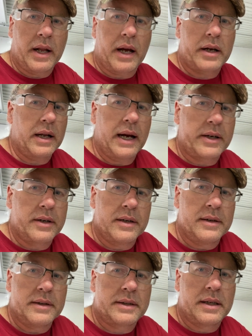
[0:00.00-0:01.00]
I
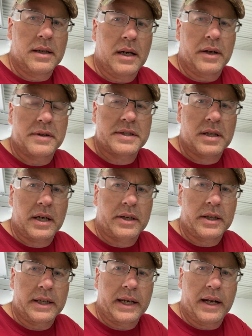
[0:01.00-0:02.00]

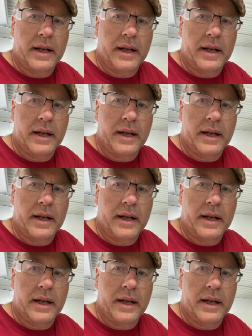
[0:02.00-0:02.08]
couldn't get